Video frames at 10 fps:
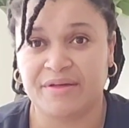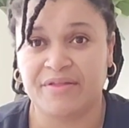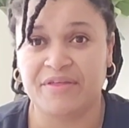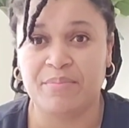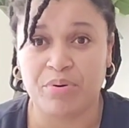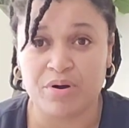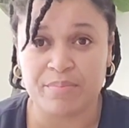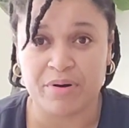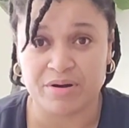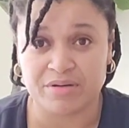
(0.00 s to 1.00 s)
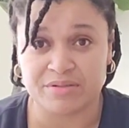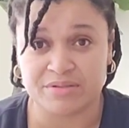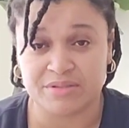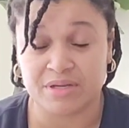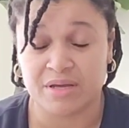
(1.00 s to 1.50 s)
the important
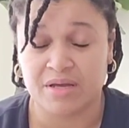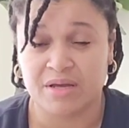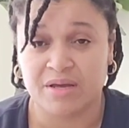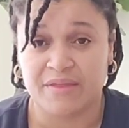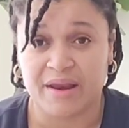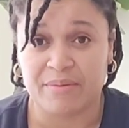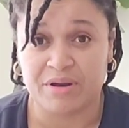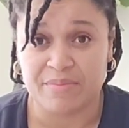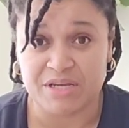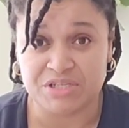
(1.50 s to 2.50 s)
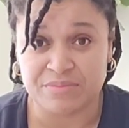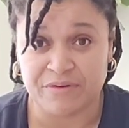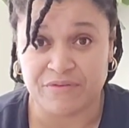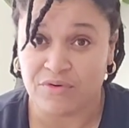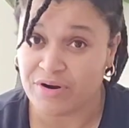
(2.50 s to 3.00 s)
parts that I'm going to mention
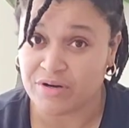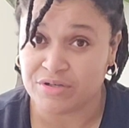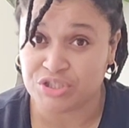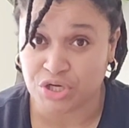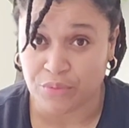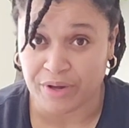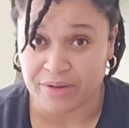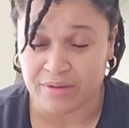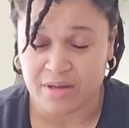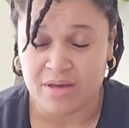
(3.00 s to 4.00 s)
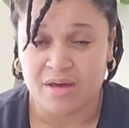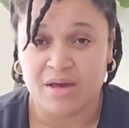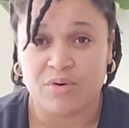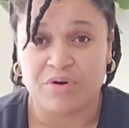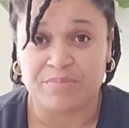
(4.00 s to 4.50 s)
before showing
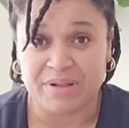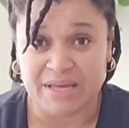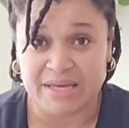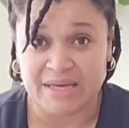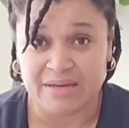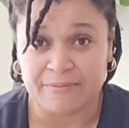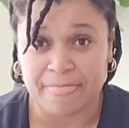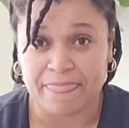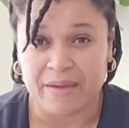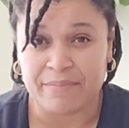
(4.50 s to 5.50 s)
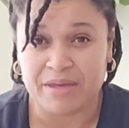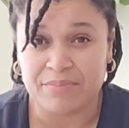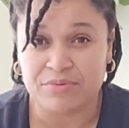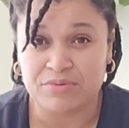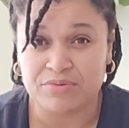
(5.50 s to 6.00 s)
with planking that
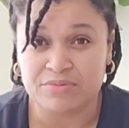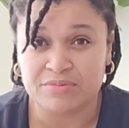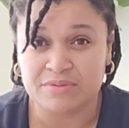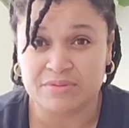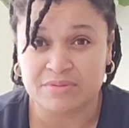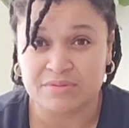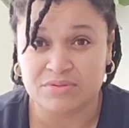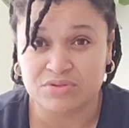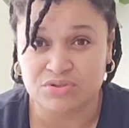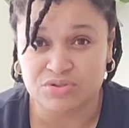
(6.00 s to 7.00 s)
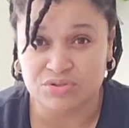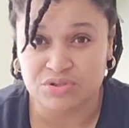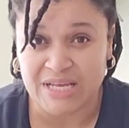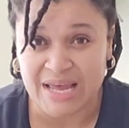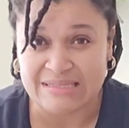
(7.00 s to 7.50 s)
people
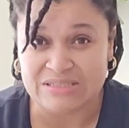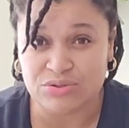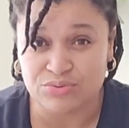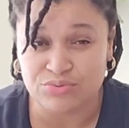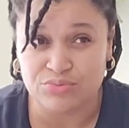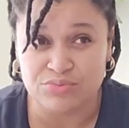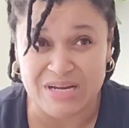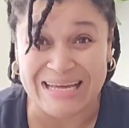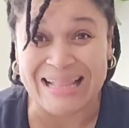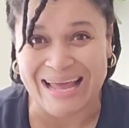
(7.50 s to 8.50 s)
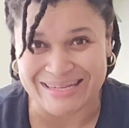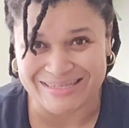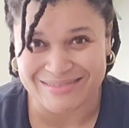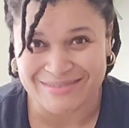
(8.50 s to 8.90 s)
tend to neglect